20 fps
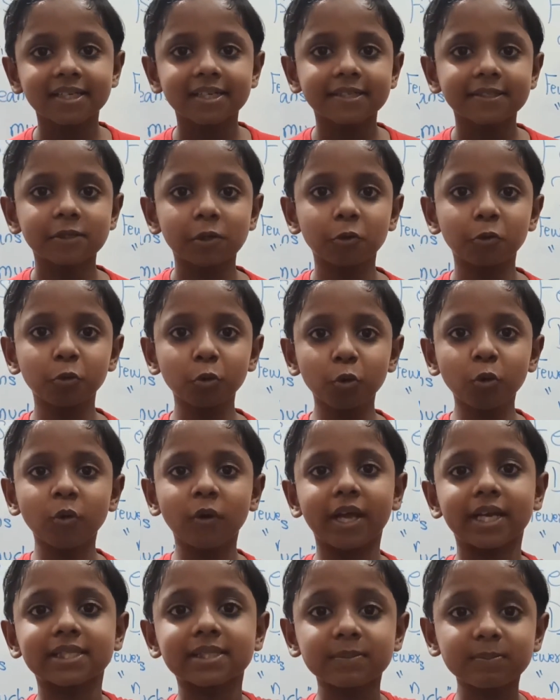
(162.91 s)
So 2
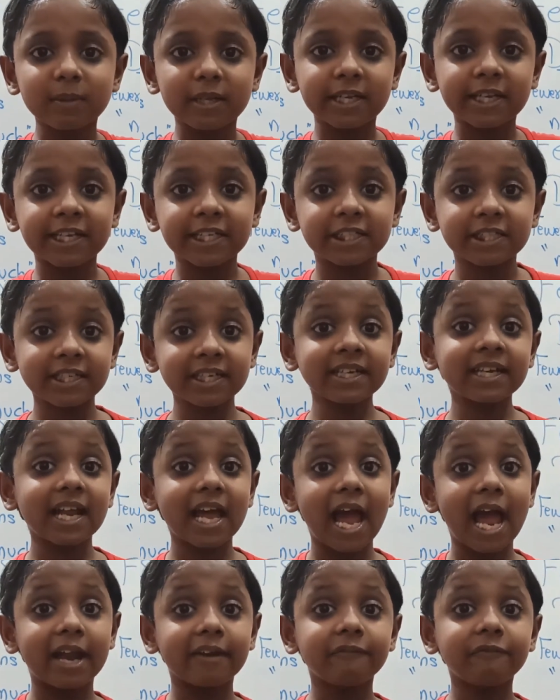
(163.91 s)
explanation
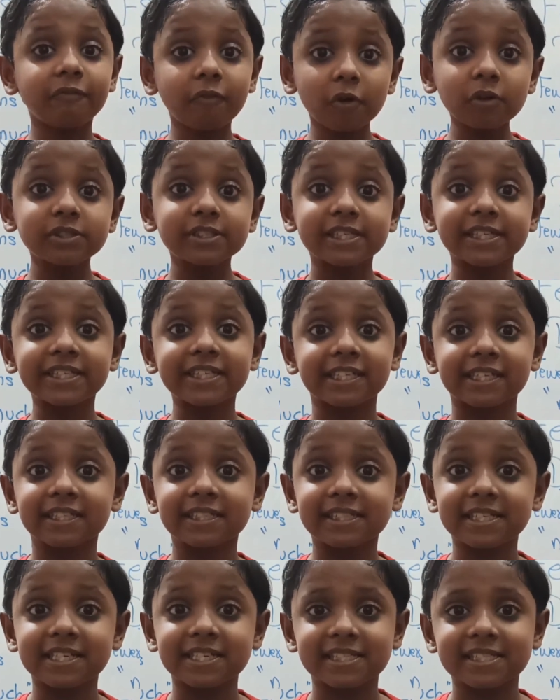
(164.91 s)
and 4
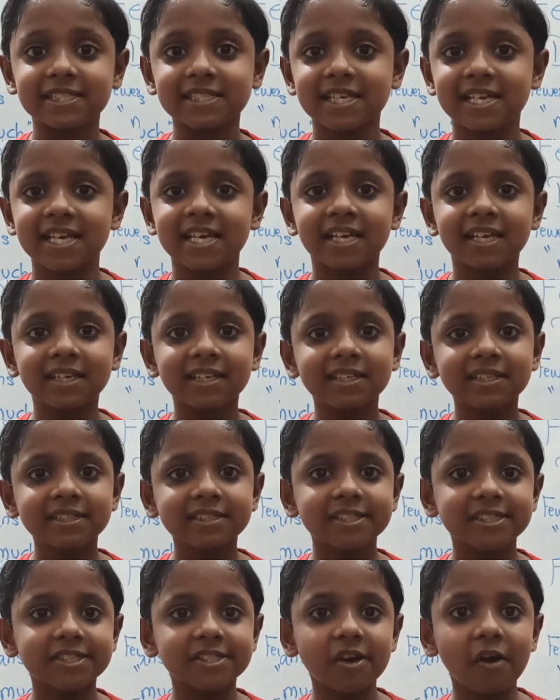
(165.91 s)
sentences.
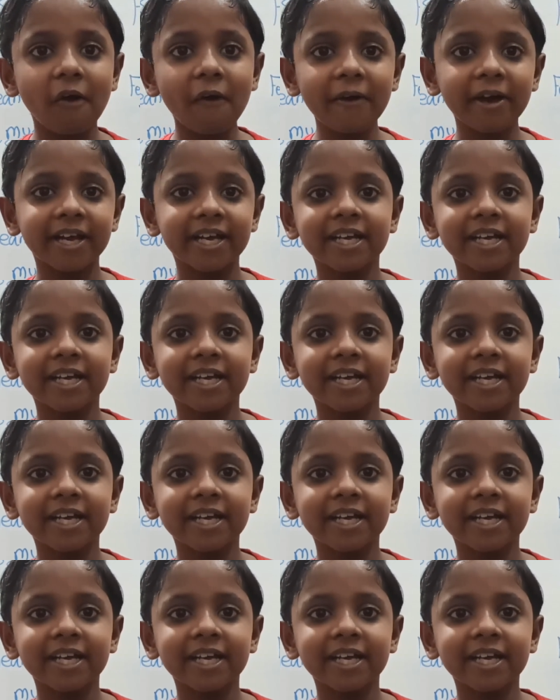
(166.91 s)
So